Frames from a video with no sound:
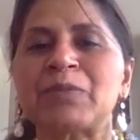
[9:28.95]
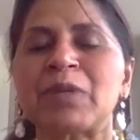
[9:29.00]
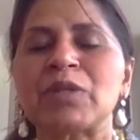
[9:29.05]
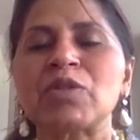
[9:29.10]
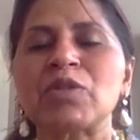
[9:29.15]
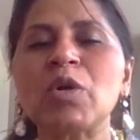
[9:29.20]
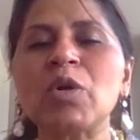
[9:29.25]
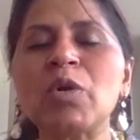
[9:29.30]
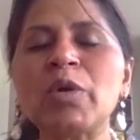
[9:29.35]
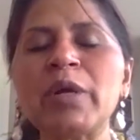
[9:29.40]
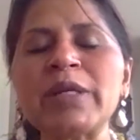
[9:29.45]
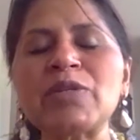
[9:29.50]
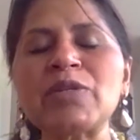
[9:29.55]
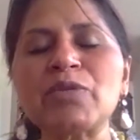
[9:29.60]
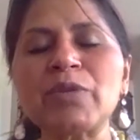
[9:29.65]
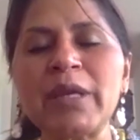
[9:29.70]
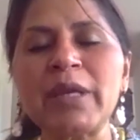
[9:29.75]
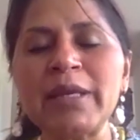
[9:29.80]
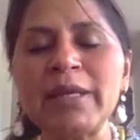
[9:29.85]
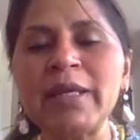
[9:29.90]
So it's
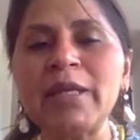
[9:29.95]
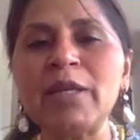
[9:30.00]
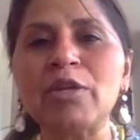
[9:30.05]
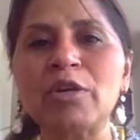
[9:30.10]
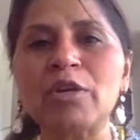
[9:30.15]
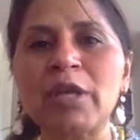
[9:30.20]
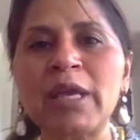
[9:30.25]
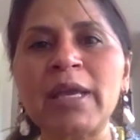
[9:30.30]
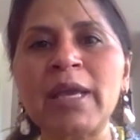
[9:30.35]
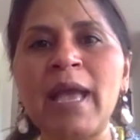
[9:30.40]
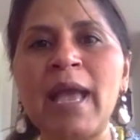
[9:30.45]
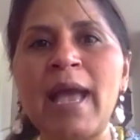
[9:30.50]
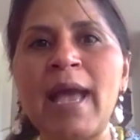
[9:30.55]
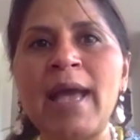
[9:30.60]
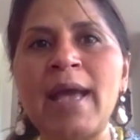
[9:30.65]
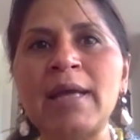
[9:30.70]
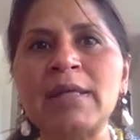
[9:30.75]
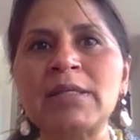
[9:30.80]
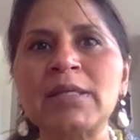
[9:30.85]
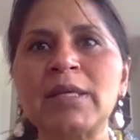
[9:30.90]
really looking
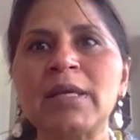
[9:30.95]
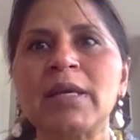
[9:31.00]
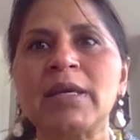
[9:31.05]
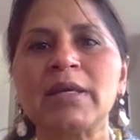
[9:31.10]
at